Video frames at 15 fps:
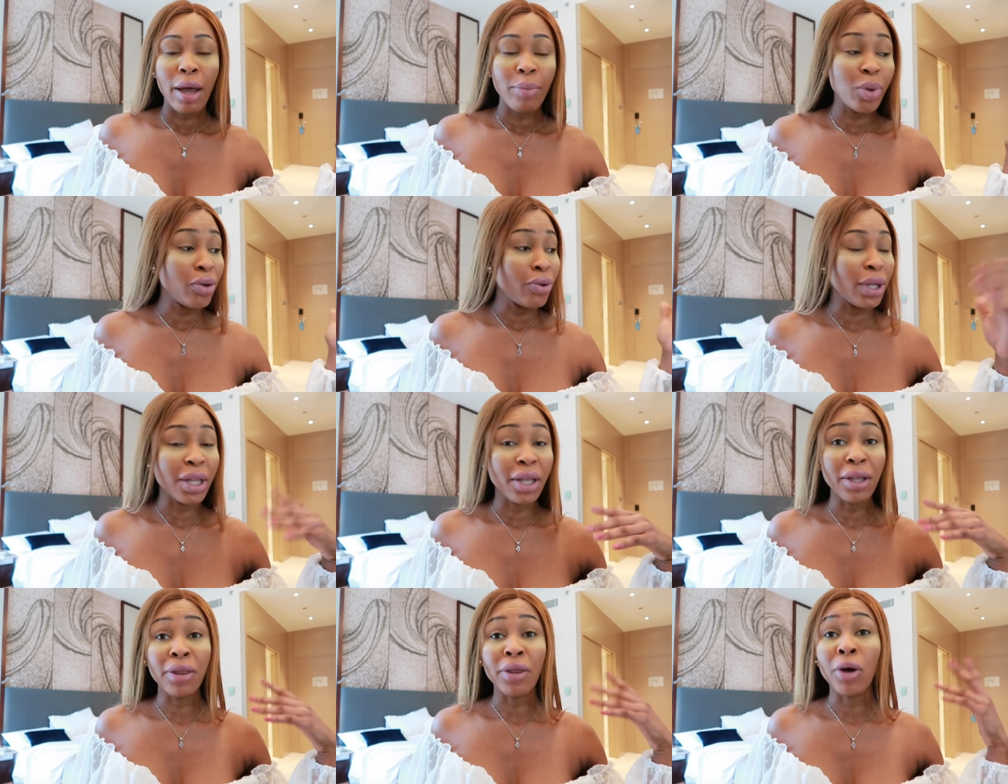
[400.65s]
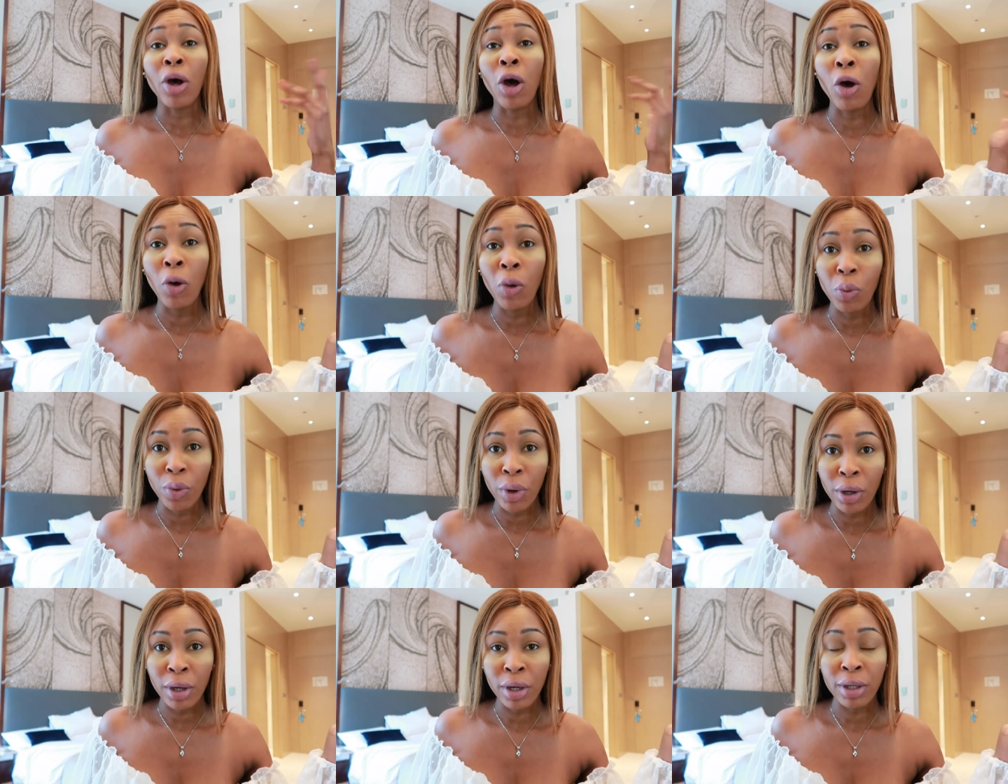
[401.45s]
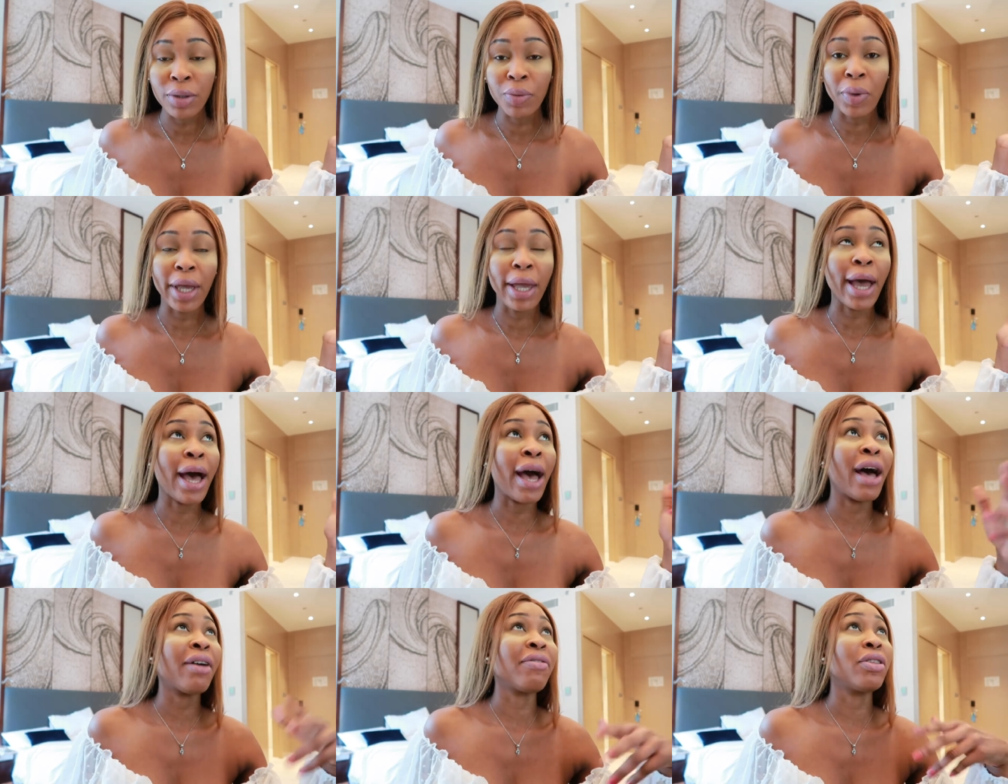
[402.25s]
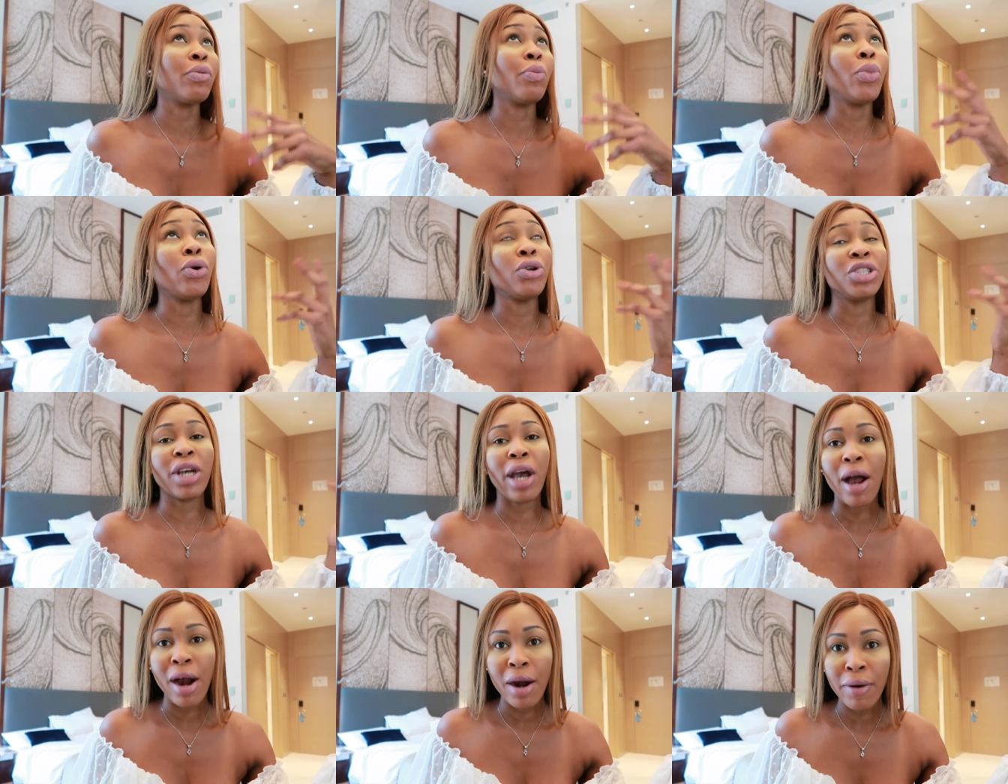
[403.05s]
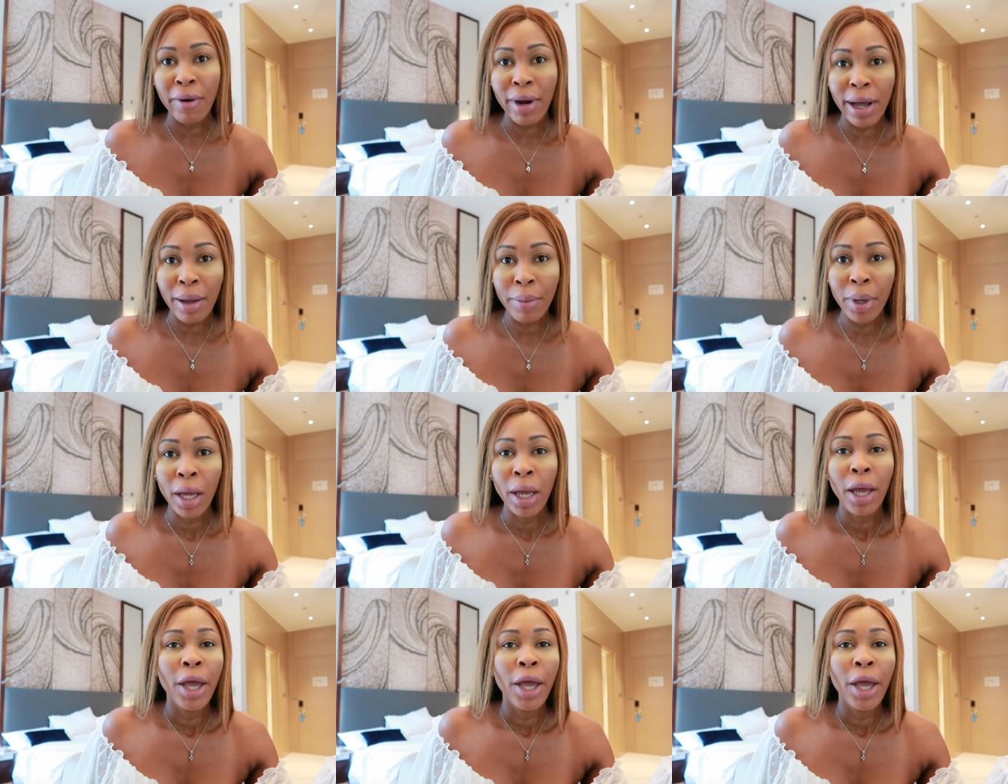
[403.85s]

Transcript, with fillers: building in the whole world we have the Burj Arab